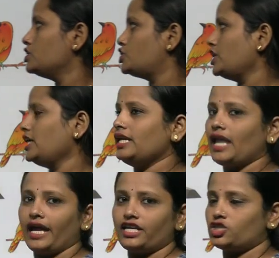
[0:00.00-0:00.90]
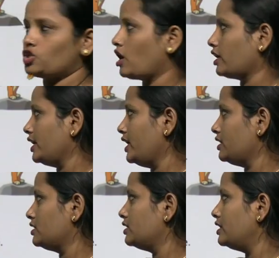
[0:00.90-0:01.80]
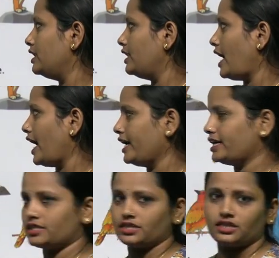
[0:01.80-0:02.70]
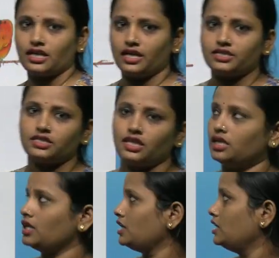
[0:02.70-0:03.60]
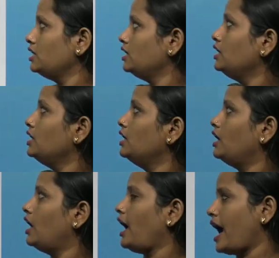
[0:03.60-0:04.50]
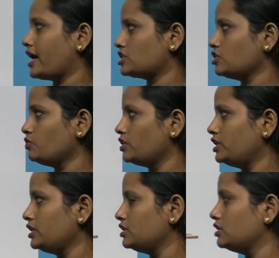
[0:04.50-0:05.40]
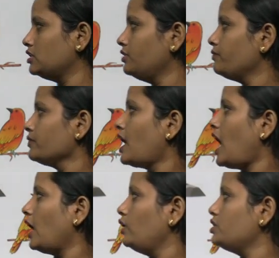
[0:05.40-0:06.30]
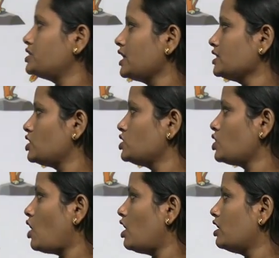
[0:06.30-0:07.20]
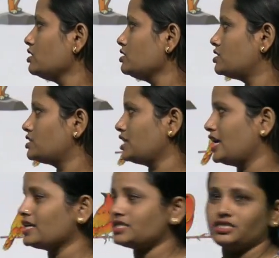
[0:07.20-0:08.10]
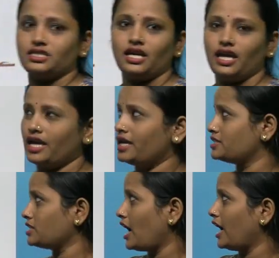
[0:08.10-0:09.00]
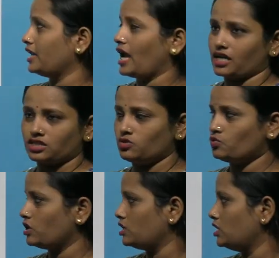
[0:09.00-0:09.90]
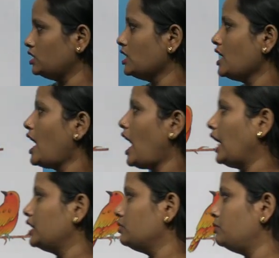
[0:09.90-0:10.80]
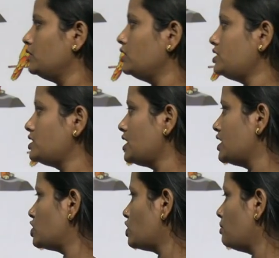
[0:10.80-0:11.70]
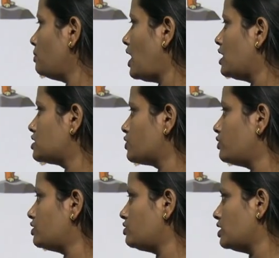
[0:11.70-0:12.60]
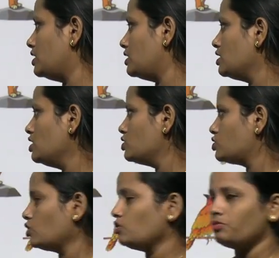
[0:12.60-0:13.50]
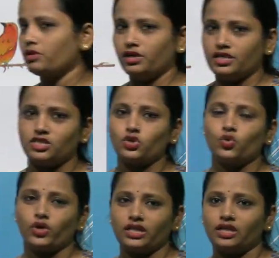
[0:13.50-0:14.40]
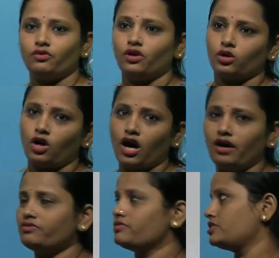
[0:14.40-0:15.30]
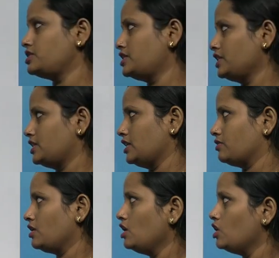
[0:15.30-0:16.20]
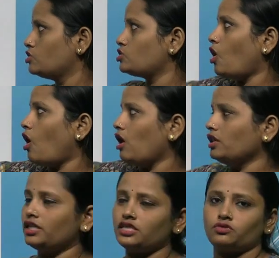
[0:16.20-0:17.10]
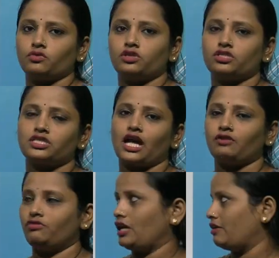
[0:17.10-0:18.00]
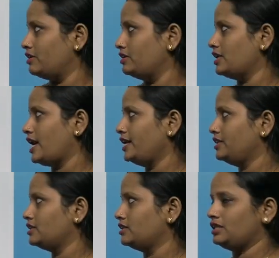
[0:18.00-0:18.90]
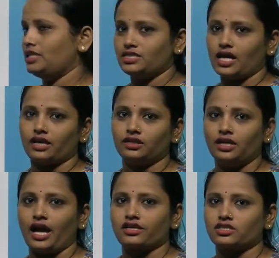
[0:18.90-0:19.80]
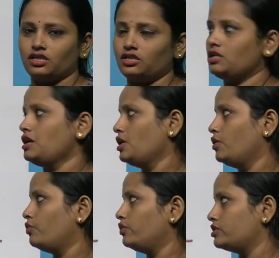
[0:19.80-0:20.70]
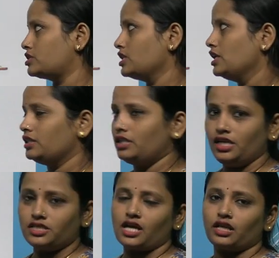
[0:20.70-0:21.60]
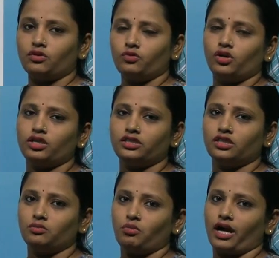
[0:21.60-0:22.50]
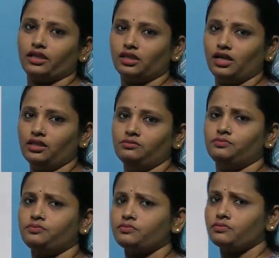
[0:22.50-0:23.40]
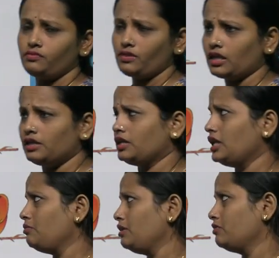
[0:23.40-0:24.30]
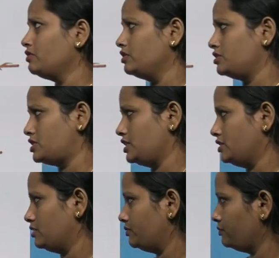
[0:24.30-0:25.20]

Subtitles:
She likes chocolate. Likes is the action word here. Anu sings a song. Sings is an action word, and the bird sits on the branch of a tree. So bird is doing the work of sitting. So all these words that we have underlined here, these are the action words. These are the work done by the naming words here.